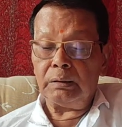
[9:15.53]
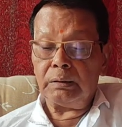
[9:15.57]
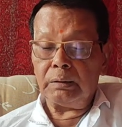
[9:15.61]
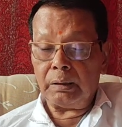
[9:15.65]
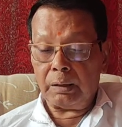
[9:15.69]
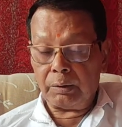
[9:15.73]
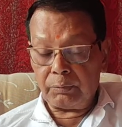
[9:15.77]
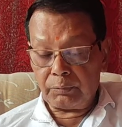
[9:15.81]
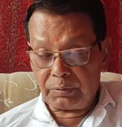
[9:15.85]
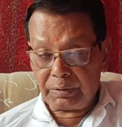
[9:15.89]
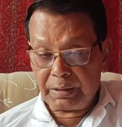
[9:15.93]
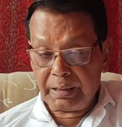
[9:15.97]

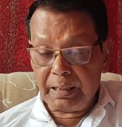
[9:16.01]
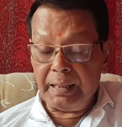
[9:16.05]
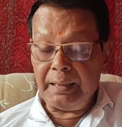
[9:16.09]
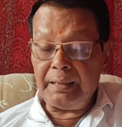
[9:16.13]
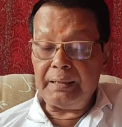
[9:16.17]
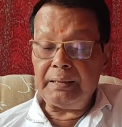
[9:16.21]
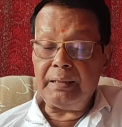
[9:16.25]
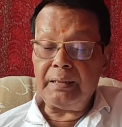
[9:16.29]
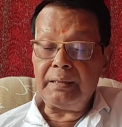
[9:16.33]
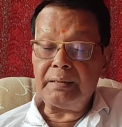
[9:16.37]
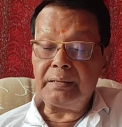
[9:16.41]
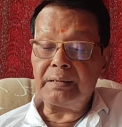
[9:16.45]
Now,
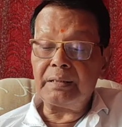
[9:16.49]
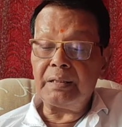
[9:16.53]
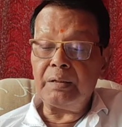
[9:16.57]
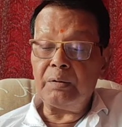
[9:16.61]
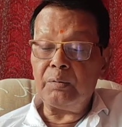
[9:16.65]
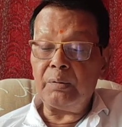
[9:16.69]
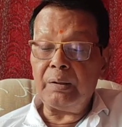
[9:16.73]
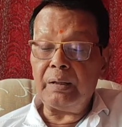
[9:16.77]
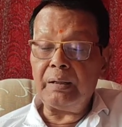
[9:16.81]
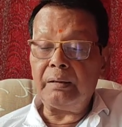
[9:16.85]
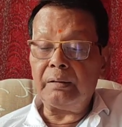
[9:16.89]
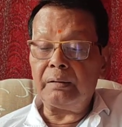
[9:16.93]
changes
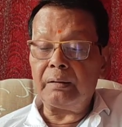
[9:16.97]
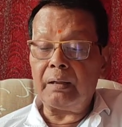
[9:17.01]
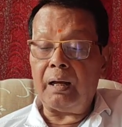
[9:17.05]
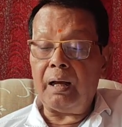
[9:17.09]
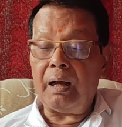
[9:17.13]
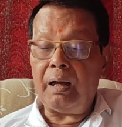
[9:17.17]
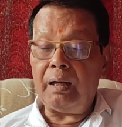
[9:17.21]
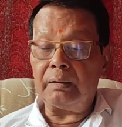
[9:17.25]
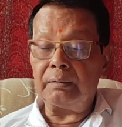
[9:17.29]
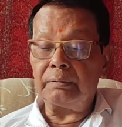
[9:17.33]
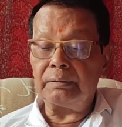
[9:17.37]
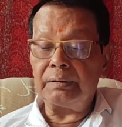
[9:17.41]
during
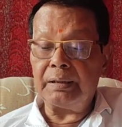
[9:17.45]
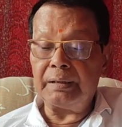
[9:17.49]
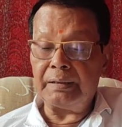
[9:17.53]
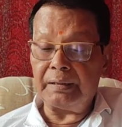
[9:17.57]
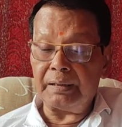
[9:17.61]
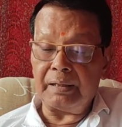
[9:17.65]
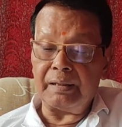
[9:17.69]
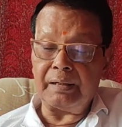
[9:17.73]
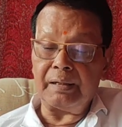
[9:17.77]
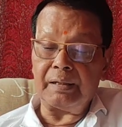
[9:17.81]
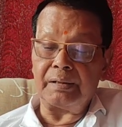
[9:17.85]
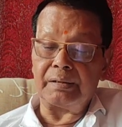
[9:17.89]
the
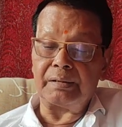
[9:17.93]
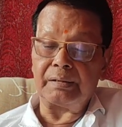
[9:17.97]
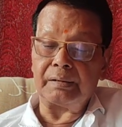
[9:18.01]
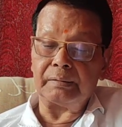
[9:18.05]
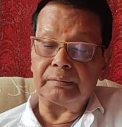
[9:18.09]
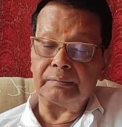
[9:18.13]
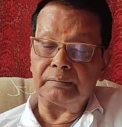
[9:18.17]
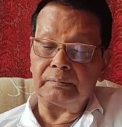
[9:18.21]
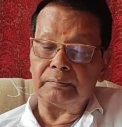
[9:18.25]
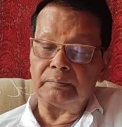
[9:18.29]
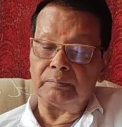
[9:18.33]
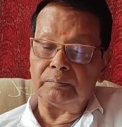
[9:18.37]

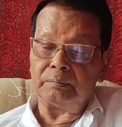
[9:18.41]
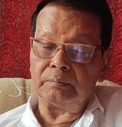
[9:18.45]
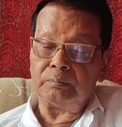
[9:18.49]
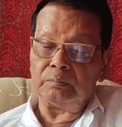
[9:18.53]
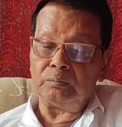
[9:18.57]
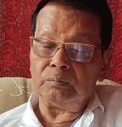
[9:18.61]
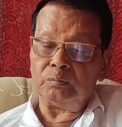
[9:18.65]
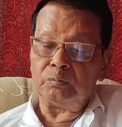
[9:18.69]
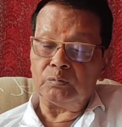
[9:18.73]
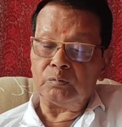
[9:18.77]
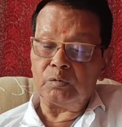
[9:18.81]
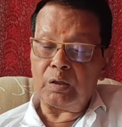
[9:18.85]
regeneration.
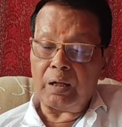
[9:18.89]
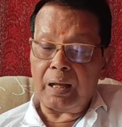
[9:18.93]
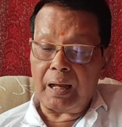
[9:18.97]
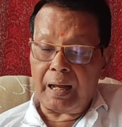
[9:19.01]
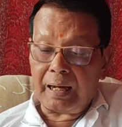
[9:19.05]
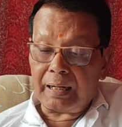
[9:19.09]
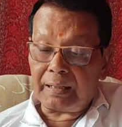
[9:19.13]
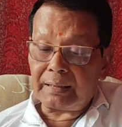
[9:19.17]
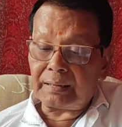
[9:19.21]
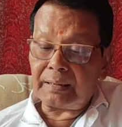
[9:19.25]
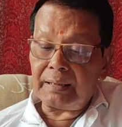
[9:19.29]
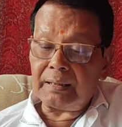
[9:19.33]
The
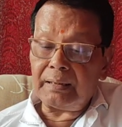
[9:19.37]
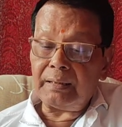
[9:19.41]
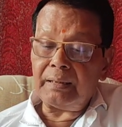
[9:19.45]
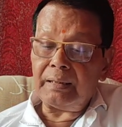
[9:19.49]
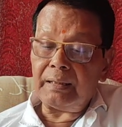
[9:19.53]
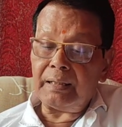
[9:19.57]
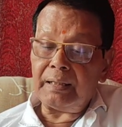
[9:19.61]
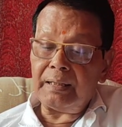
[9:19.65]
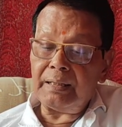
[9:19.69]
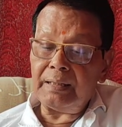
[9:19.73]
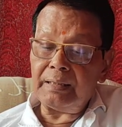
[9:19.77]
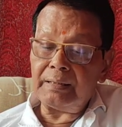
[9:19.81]

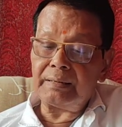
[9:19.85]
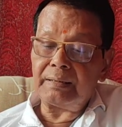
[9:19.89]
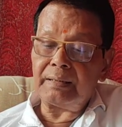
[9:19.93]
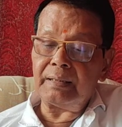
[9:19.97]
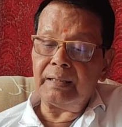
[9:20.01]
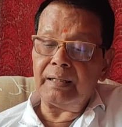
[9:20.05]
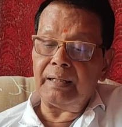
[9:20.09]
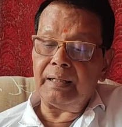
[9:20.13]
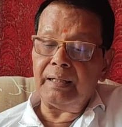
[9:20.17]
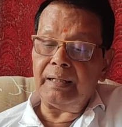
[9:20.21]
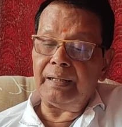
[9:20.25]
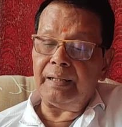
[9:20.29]
axon is
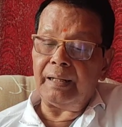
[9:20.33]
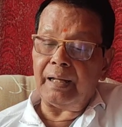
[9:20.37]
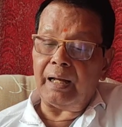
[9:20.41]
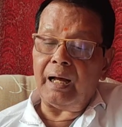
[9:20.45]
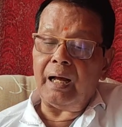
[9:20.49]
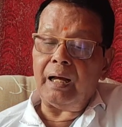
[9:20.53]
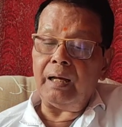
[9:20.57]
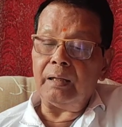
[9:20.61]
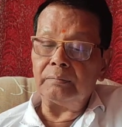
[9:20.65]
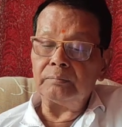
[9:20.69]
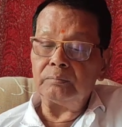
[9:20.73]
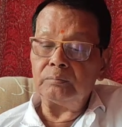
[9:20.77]
in
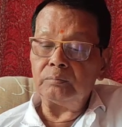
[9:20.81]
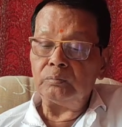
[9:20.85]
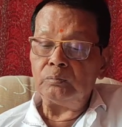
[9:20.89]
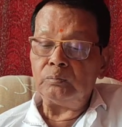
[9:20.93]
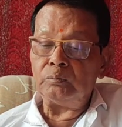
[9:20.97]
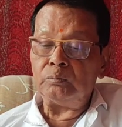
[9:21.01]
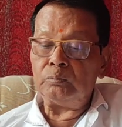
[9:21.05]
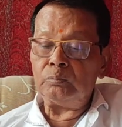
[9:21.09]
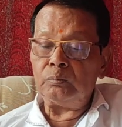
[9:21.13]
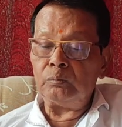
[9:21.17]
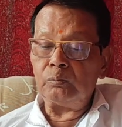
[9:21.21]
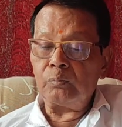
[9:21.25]
the
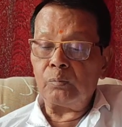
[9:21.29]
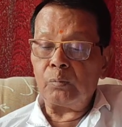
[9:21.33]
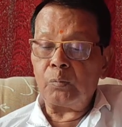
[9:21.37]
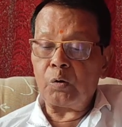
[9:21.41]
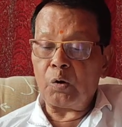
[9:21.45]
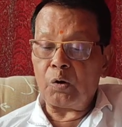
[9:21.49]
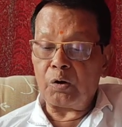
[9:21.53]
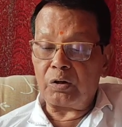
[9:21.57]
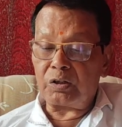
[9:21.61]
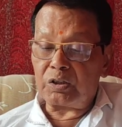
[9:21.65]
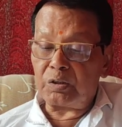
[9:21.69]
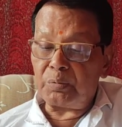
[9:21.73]

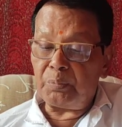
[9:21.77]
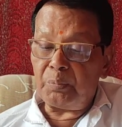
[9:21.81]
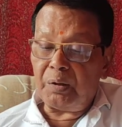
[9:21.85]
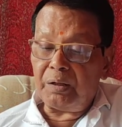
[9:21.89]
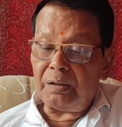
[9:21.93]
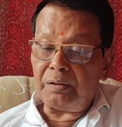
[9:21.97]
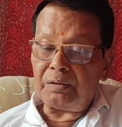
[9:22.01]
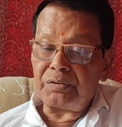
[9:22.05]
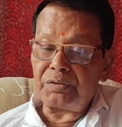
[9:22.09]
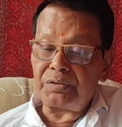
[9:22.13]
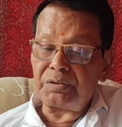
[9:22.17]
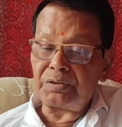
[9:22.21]

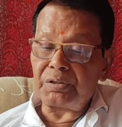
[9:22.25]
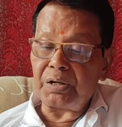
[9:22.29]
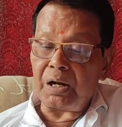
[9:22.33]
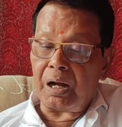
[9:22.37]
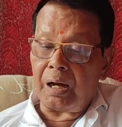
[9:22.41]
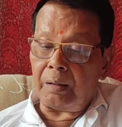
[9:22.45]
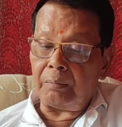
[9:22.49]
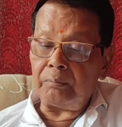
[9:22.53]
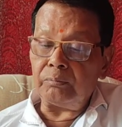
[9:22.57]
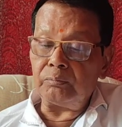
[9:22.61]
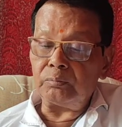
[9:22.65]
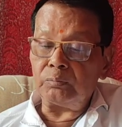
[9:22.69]
proximal
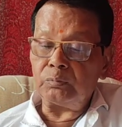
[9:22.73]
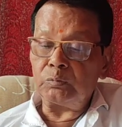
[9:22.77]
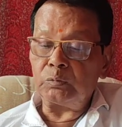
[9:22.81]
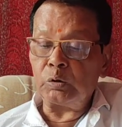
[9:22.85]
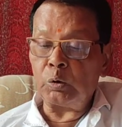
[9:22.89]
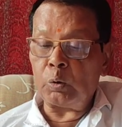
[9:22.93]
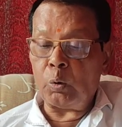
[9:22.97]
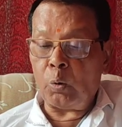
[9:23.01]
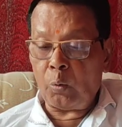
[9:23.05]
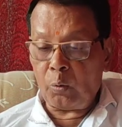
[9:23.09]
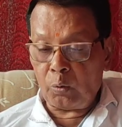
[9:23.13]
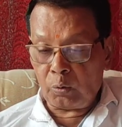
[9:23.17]

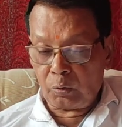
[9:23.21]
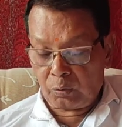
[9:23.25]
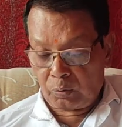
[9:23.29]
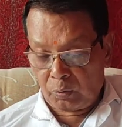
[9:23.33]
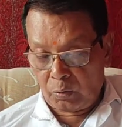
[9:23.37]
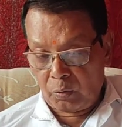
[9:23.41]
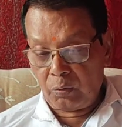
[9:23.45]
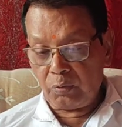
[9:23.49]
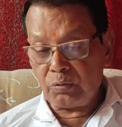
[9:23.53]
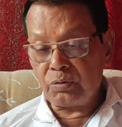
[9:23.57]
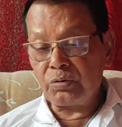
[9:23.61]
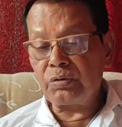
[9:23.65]
stump
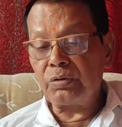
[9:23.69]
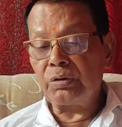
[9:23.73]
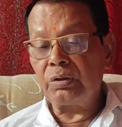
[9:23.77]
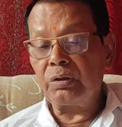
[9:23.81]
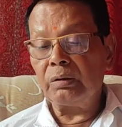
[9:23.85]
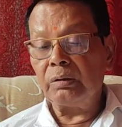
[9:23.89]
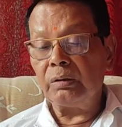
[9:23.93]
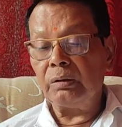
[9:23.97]
grows,